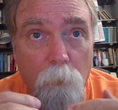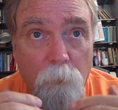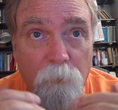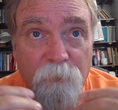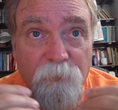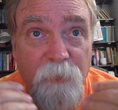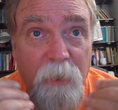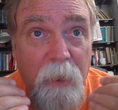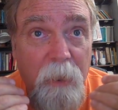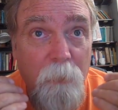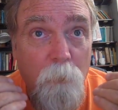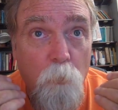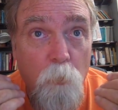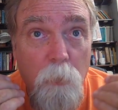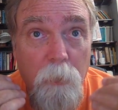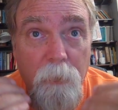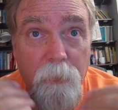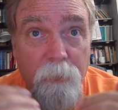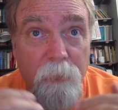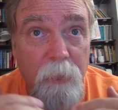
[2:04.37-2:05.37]
say
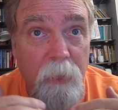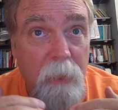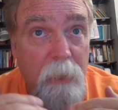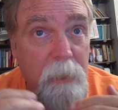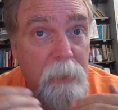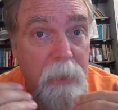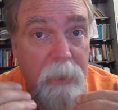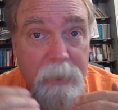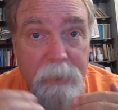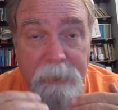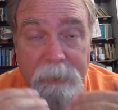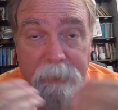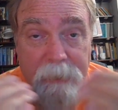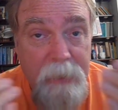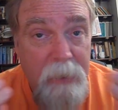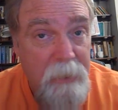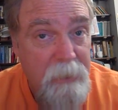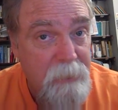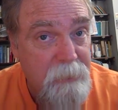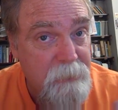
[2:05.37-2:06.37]
within 90
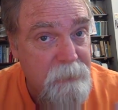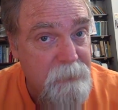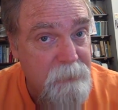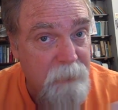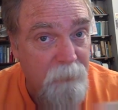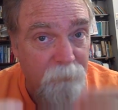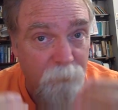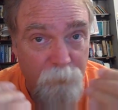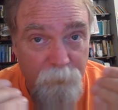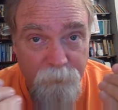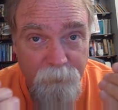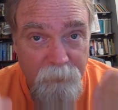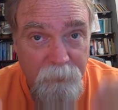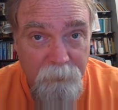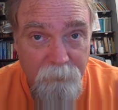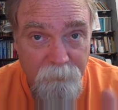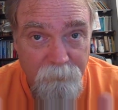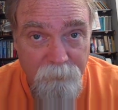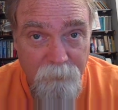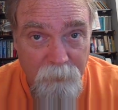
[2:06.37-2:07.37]
days of
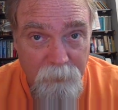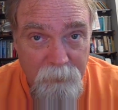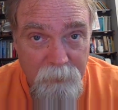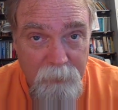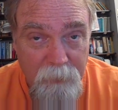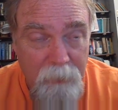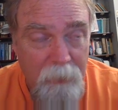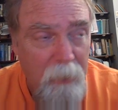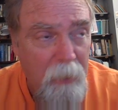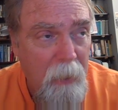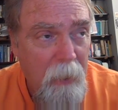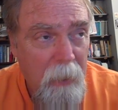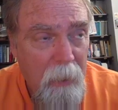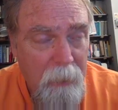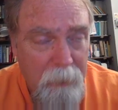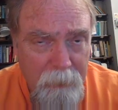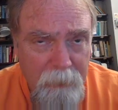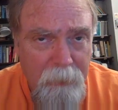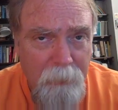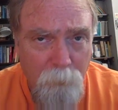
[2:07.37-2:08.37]
receipt of funding,
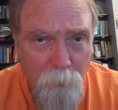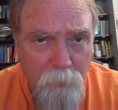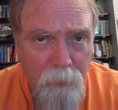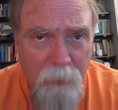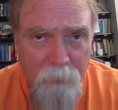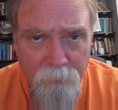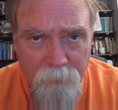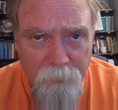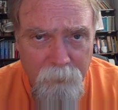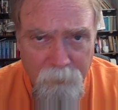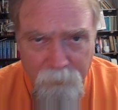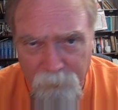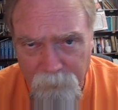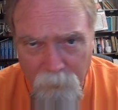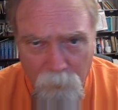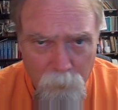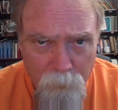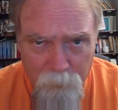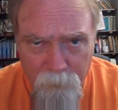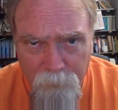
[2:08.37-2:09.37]
and again, we'd have to
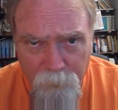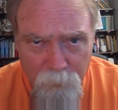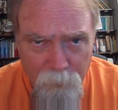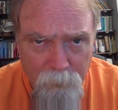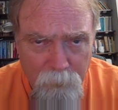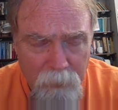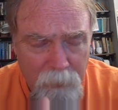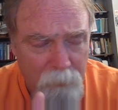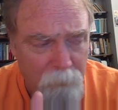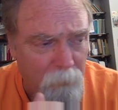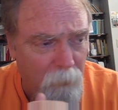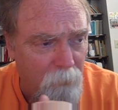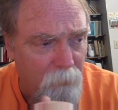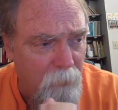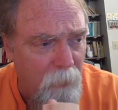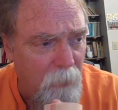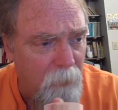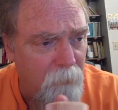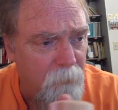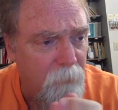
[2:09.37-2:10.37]
consult with the food bank about
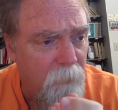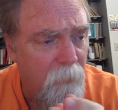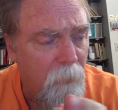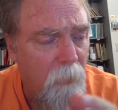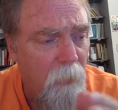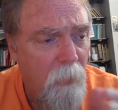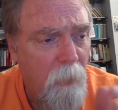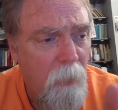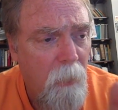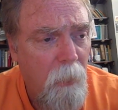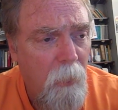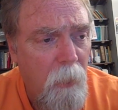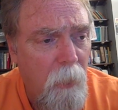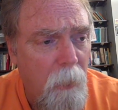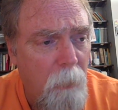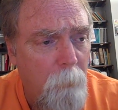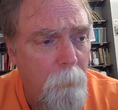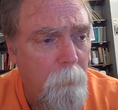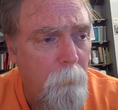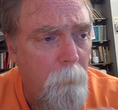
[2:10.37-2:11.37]
that,
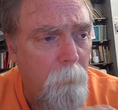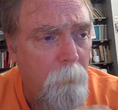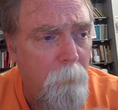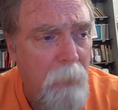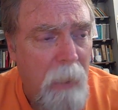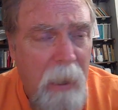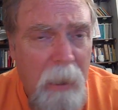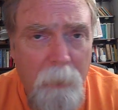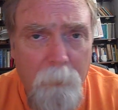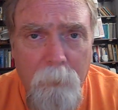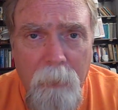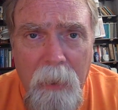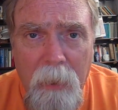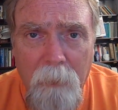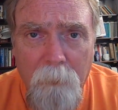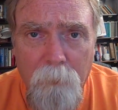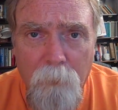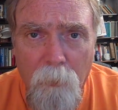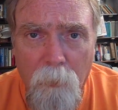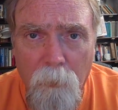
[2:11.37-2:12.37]

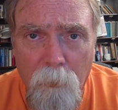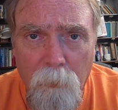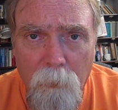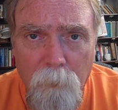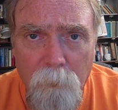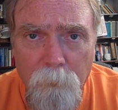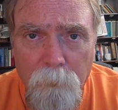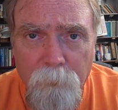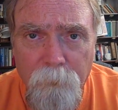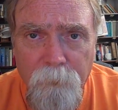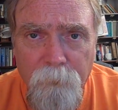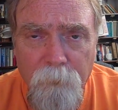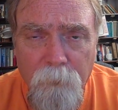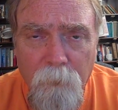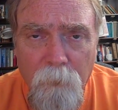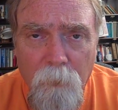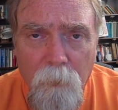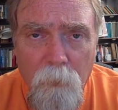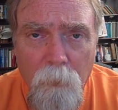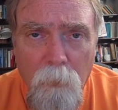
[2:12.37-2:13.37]
backpack programs
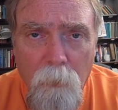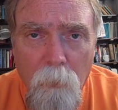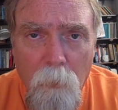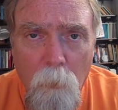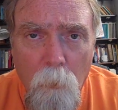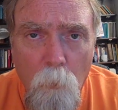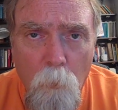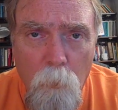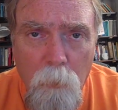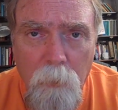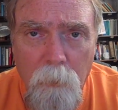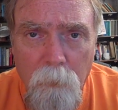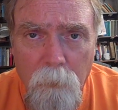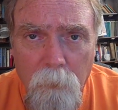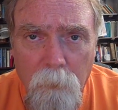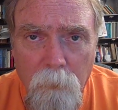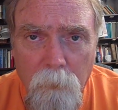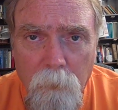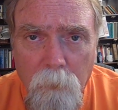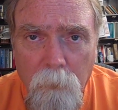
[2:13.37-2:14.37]

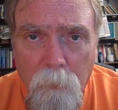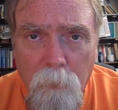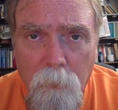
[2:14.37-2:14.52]
will